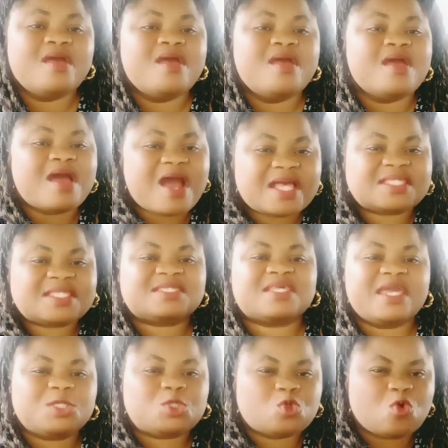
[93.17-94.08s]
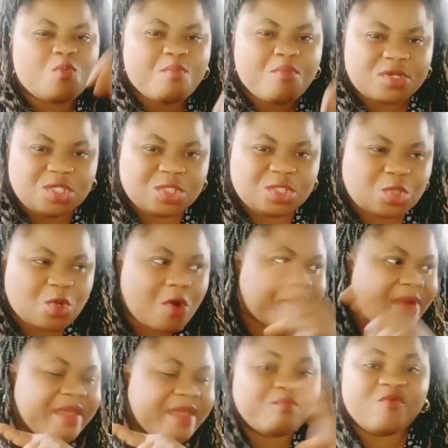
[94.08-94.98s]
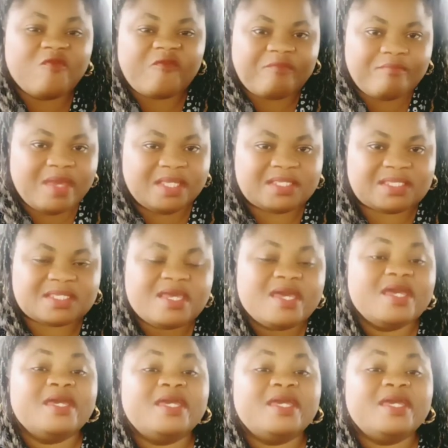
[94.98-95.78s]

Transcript: assigned to monitor my movements,